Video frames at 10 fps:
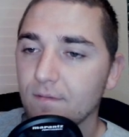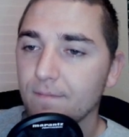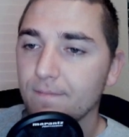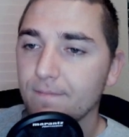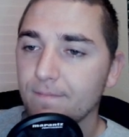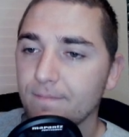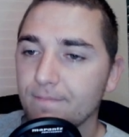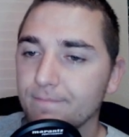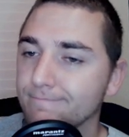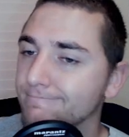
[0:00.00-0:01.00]

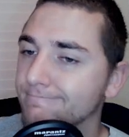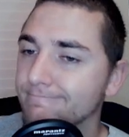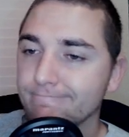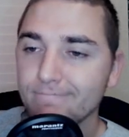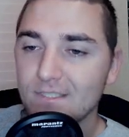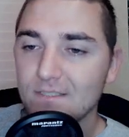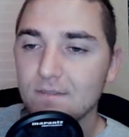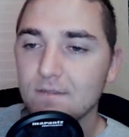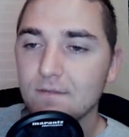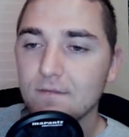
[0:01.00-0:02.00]

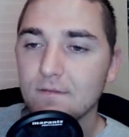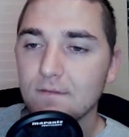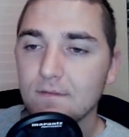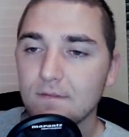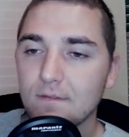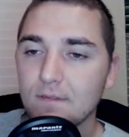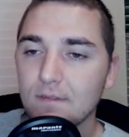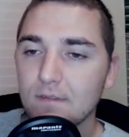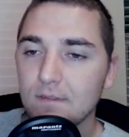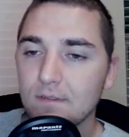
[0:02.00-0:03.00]

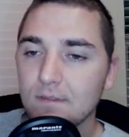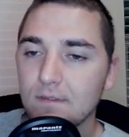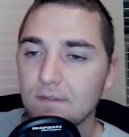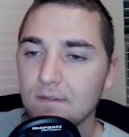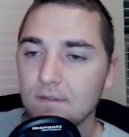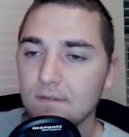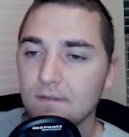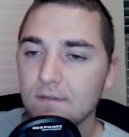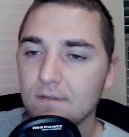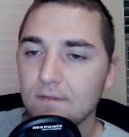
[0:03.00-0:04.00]

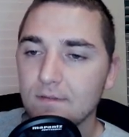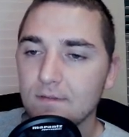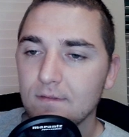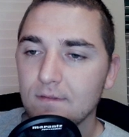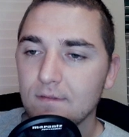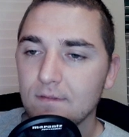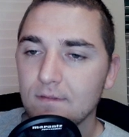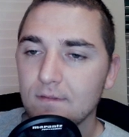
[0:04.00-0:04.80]
(no one is talking)